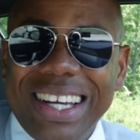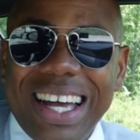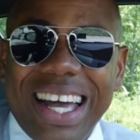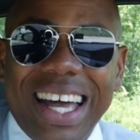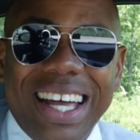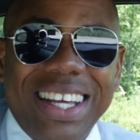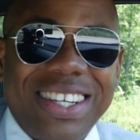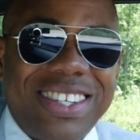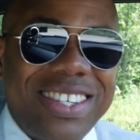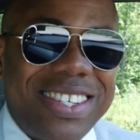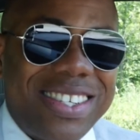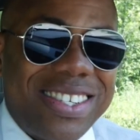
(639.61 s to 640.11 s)

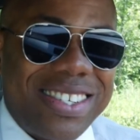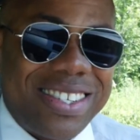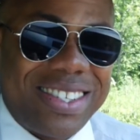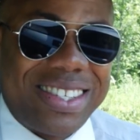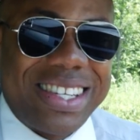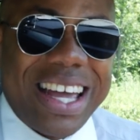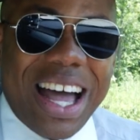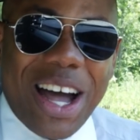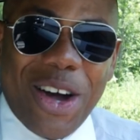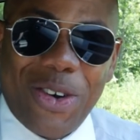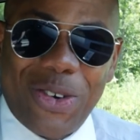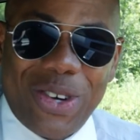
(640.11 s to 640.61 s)

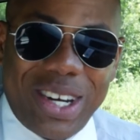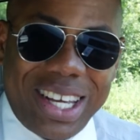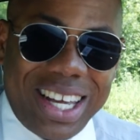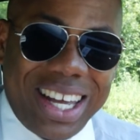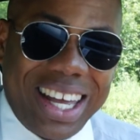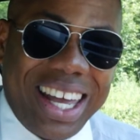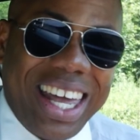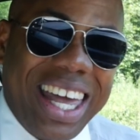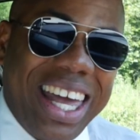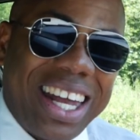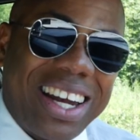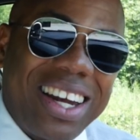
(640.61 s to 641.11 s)
astounding.
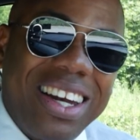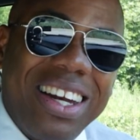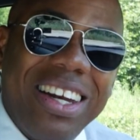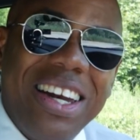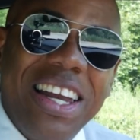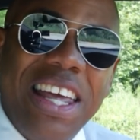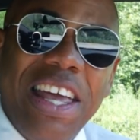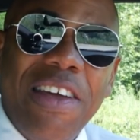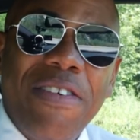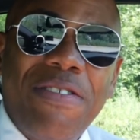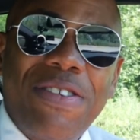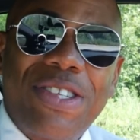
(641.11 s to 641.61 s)
It
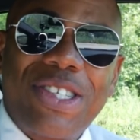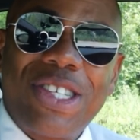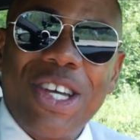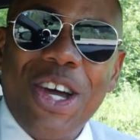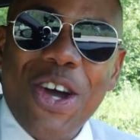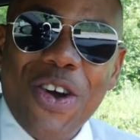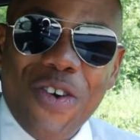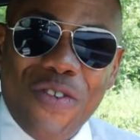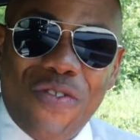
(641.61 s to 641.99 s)
lives